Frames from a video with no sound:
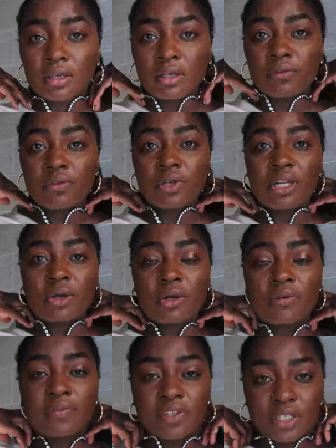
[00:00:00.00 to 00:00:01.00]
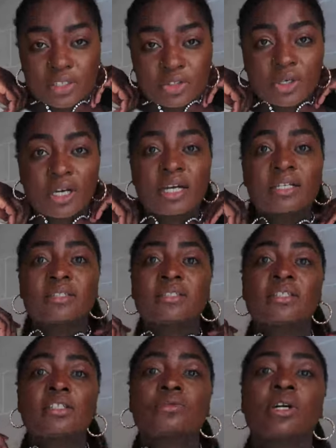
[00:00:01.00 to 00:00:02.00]
If you low off these chokers,
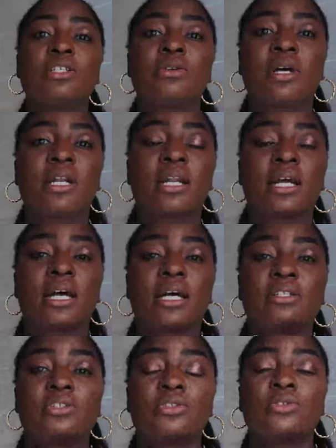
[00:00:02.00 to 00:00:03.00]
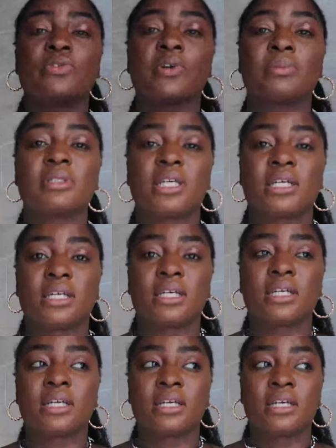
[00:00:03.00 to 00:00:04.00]
there's one choker that I had too from Zara.